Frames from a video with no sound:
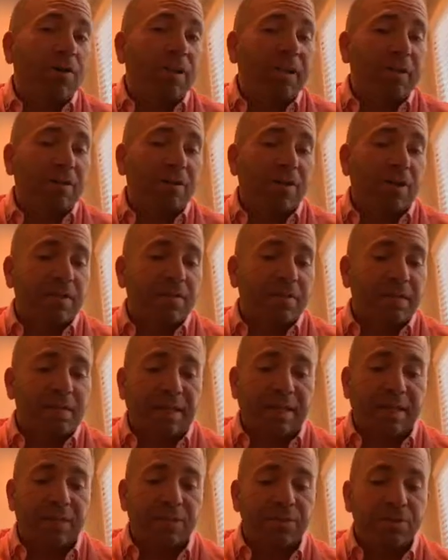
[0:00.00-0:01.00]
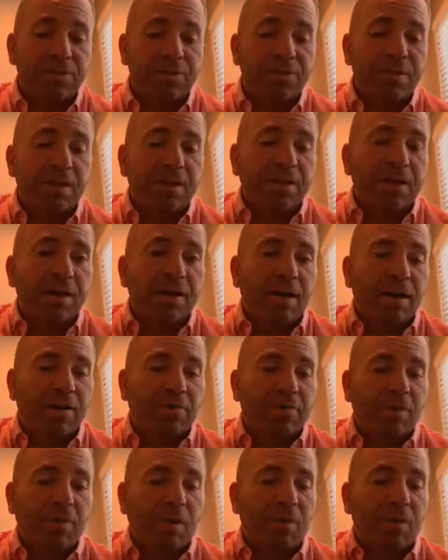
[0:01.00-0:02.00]
that it causes cancer,
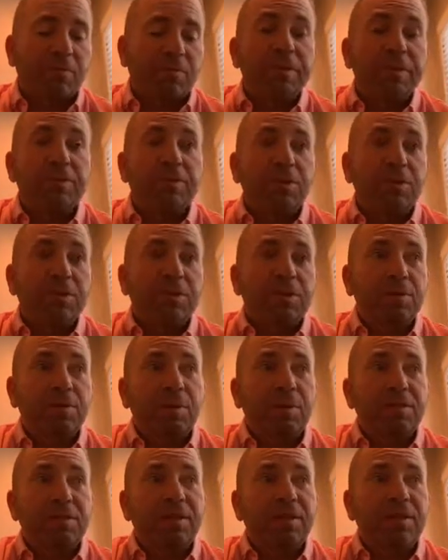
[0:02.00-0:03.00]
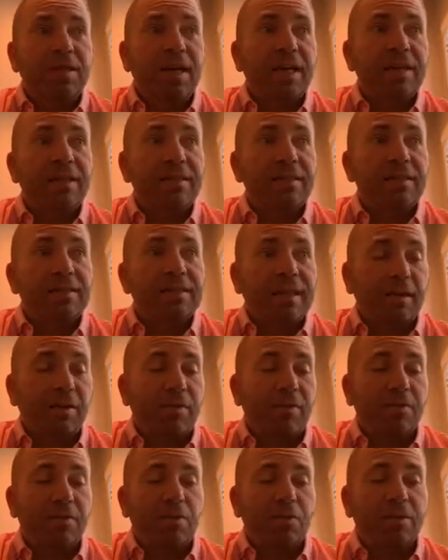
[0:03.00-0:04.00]
from all the research that's been done on it and
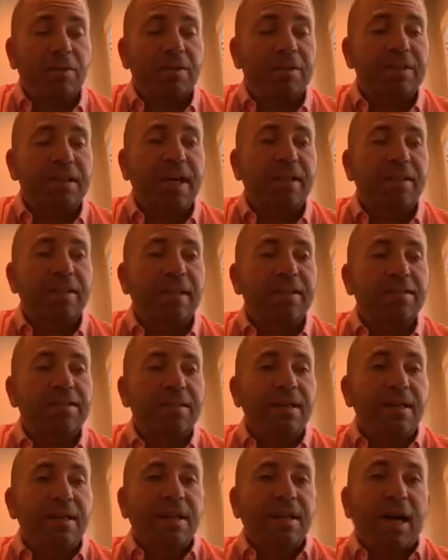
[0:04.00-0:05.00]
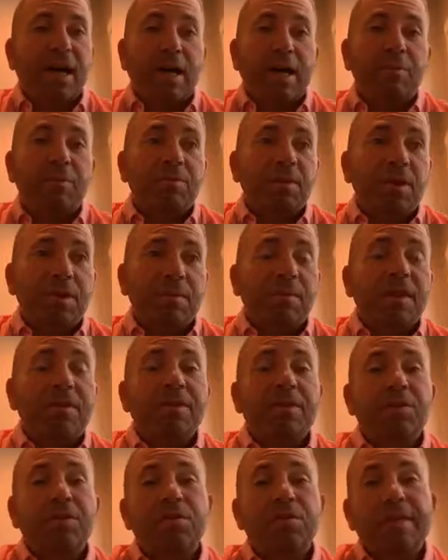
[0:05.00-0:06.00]
California's guidelines, I would recommend
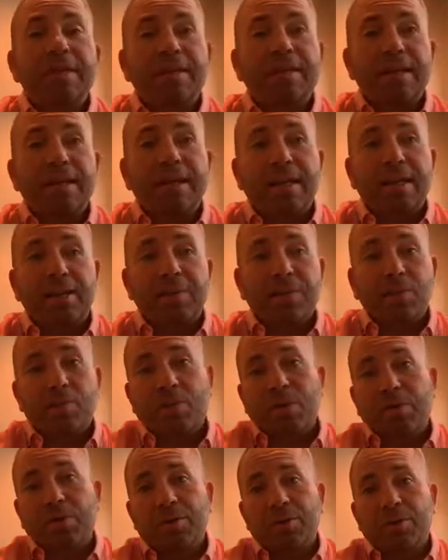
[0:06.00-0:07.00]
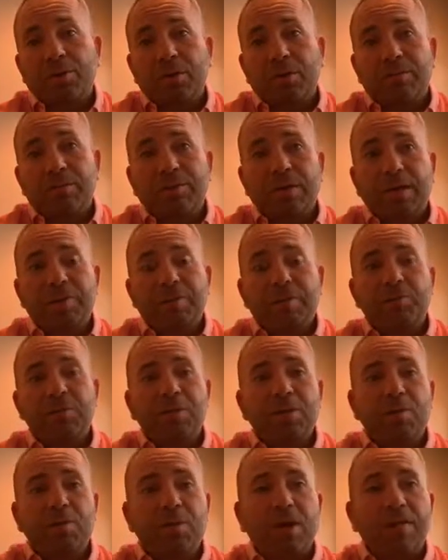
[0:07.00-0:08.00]
that you get that out of your water as well. I mean,
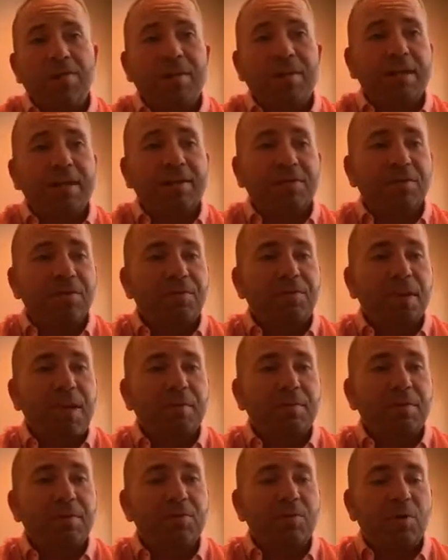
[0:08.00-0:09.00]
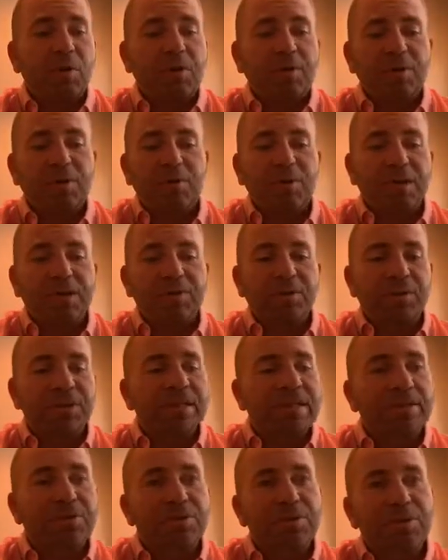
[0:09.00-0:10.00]
we don't want that in your family's water. You don't want your
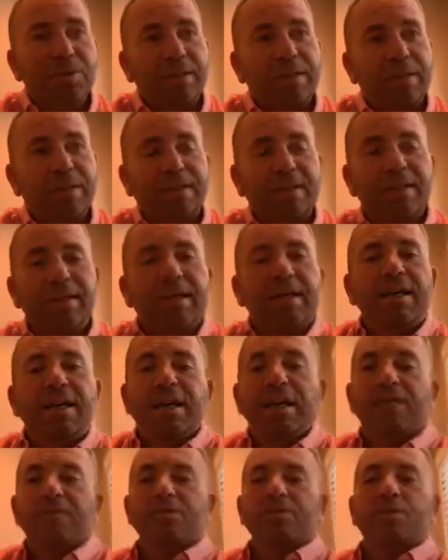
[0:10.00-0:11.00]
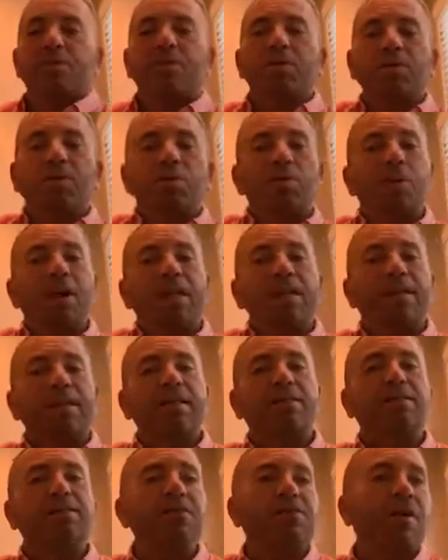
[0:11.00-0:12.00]
kids drinking it. And so you'd want to
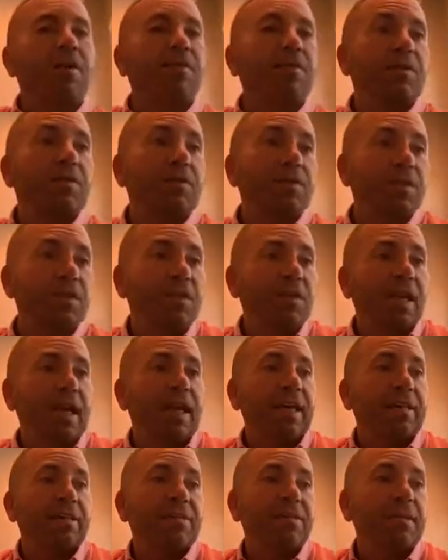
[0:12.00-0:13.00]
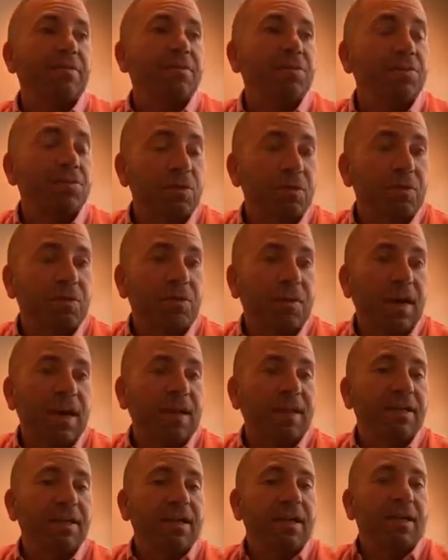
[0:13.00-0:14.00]
get yourself a good NSF
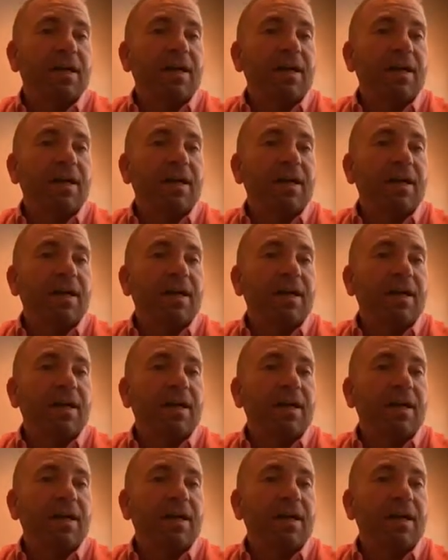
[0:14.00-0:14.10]
certified